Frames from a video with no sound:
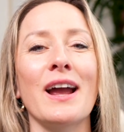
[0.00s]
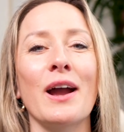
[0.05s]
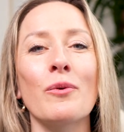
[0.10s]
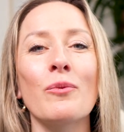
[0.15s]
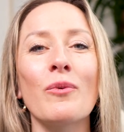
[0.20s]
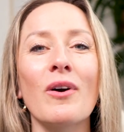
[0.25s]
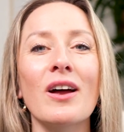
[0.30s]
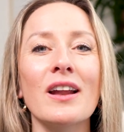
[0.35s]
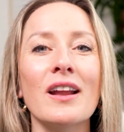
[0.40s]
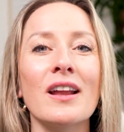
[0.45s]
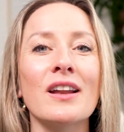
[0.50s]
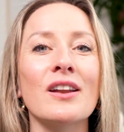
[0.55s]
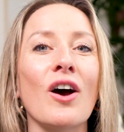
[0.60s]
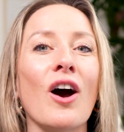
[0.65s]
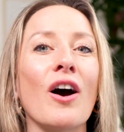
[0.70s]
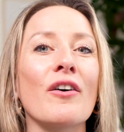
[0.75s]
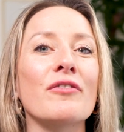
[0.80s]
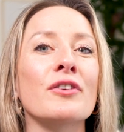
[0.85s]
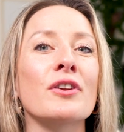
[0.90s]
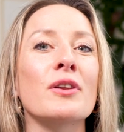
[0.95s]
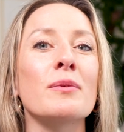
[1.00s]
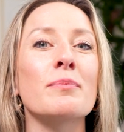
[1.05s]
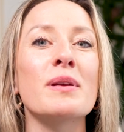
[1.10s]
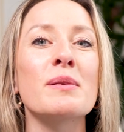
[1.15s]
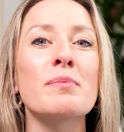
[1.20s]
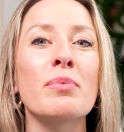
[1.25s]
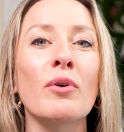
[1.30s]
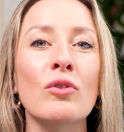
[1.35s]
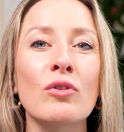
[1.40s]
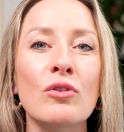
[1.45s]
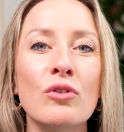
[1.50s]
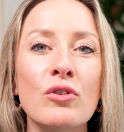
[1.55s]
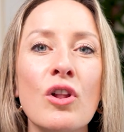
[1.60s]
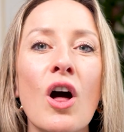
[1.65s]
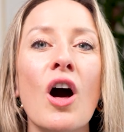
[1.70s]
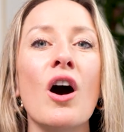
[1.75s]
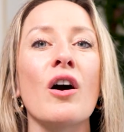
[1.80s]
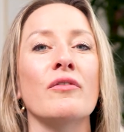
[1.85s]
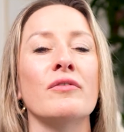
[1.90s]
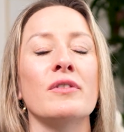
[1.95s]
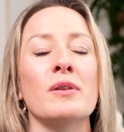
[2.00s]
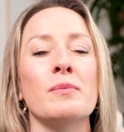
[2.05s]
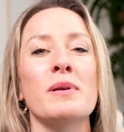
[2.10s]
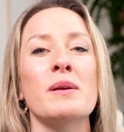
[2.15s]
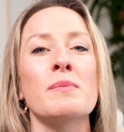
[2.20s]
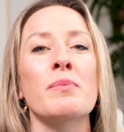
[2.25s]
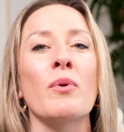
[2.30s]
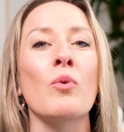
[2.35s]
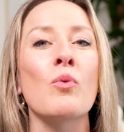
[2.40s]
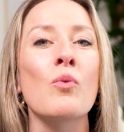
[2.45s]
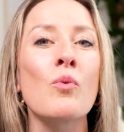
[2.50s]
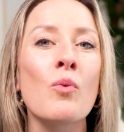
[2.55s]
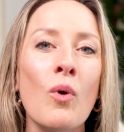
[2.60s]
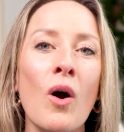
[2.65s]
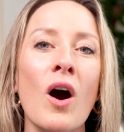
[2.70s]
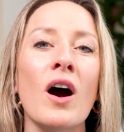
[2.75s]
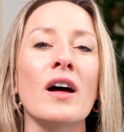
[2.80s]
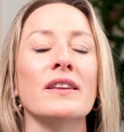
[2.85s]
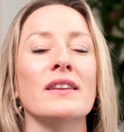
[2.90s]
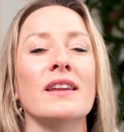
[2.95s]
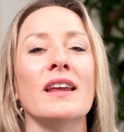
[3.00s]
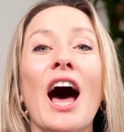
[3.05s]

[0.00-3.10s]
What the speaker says: I want an offer that people love, that people want.